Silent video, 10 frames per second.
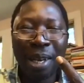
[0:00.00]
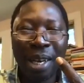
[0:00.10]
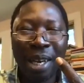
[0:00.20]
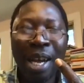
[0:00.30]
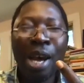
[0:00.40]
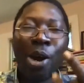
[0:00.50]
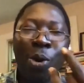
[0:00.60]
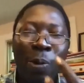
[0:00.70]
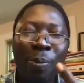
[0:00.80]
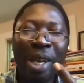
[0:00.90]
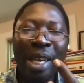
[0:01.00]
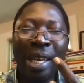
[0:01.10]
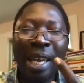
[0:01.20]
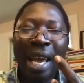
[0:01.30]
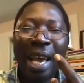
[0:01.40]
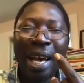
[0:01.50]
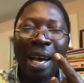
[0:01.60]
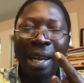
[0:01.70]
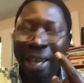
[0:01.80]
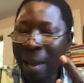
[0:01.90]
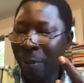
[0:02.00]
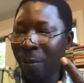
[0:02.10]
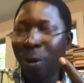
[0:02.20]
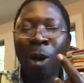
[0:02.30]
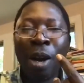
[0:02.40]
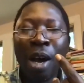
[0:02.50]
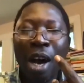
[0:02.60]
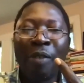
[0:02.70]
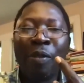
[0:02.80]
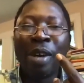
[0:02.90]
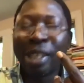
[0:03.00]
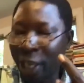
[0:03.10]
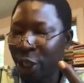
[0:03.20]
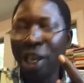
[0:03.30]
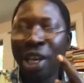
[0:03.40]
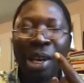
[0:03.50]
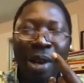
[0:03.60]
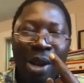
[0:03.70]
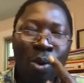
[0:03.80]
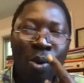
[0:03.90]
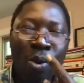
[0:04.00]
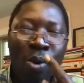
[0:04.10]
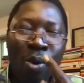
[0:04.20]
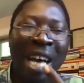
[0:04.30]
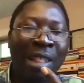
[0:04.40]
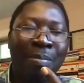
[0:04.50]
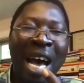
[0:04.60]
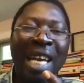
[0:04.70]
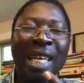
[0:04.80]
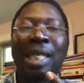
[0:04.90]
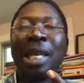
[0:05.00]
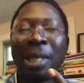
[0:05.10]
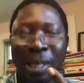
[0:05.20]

uh, who would be uh, capable of teaching in Wolof mathematics,